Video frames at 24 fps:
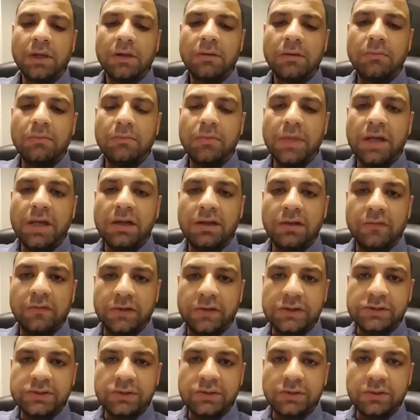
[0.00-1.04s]
Many of
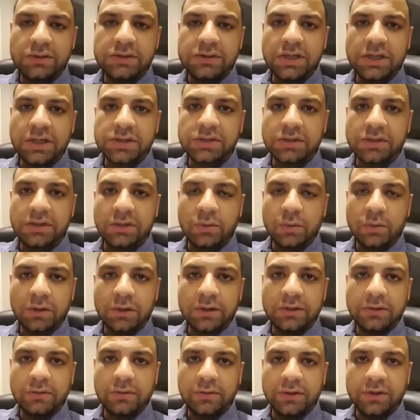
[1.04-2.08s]
our students actually
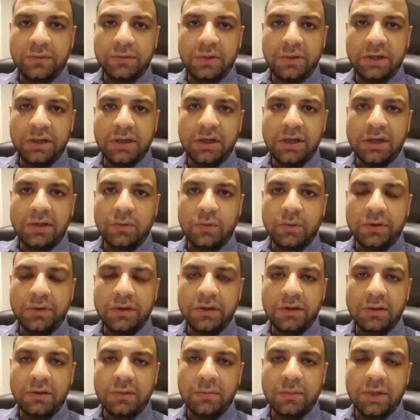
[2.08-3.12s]
worked with me and with
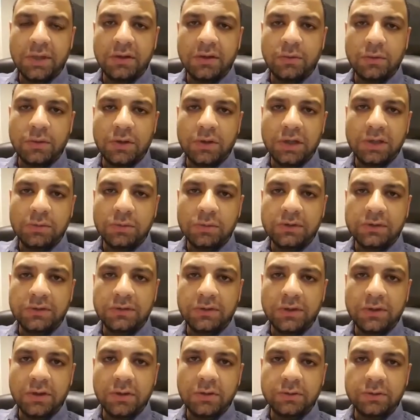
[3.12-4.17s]
him and were able to
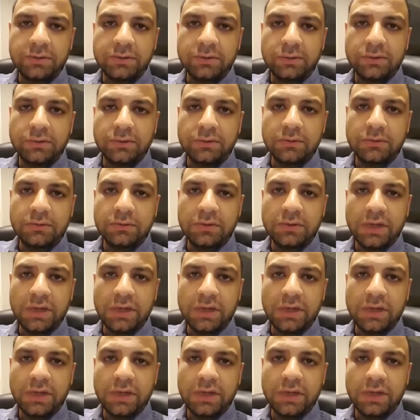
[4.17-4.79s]
go to